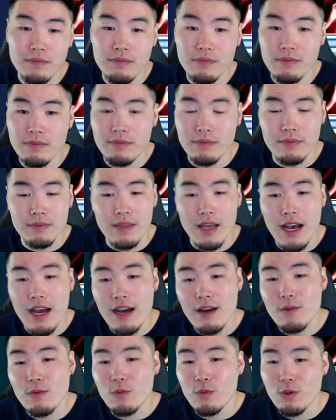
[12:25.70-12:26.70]

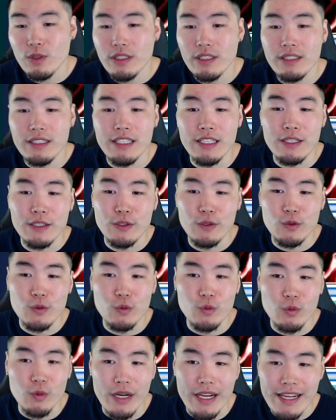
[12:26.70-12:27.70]
not really
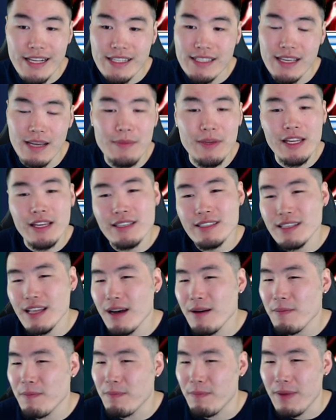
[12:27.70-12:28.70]
great. I mean, it's
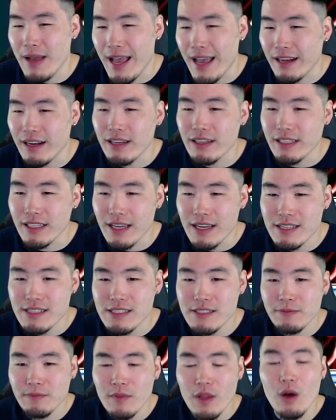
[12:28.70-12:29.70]
not bad, I guess.
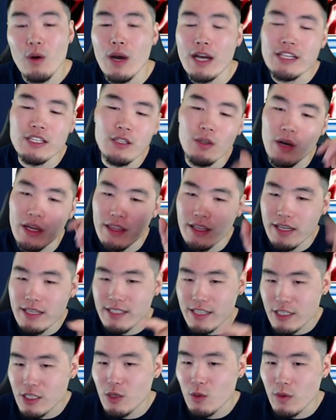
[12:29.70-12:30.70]
Oh, actually, no. I think his
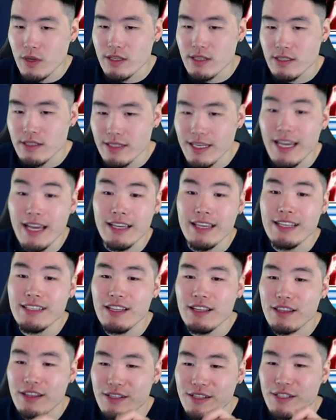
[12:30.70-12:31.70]
issue was yeah, he has
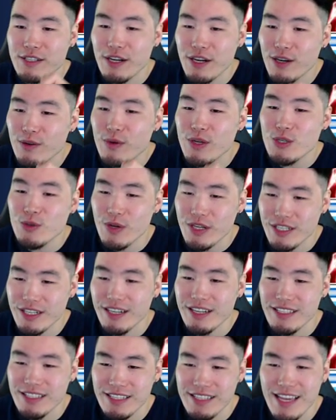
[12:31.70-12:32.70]
there's a turn restriction on
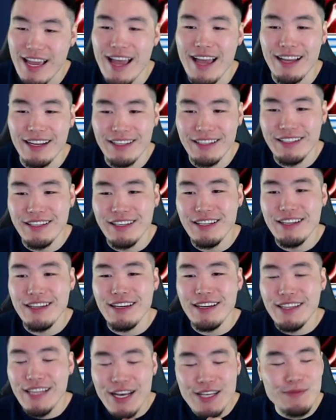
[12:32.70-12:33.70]
his attack.
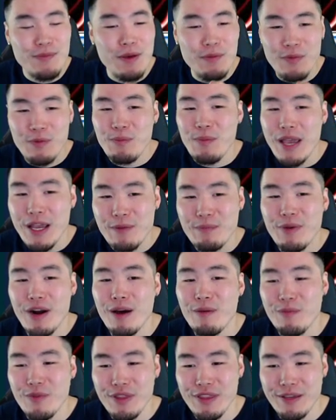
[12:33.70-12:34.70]
That's my main
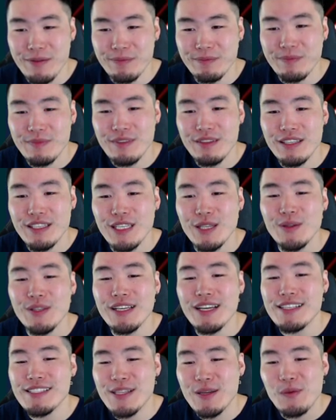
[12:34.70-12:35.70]
problem with him. He only
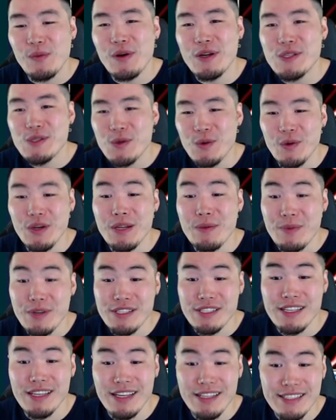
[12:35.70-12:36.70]
gets the
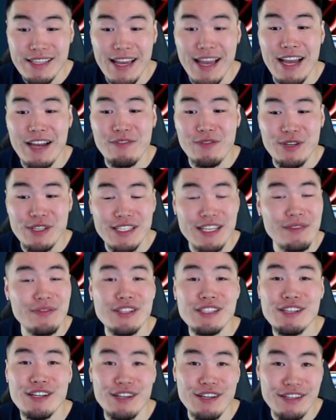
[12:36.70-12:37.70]
120% attack for seven
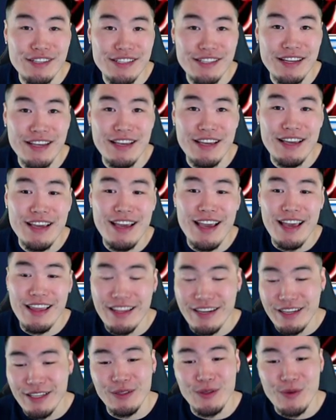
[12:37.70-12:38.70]
turns, and then
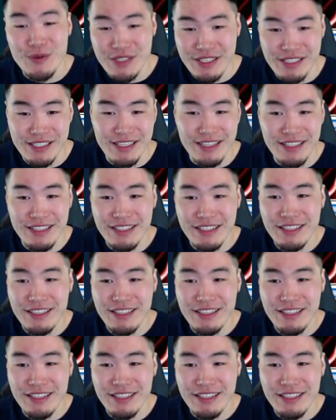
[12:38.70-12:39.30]
he loses it,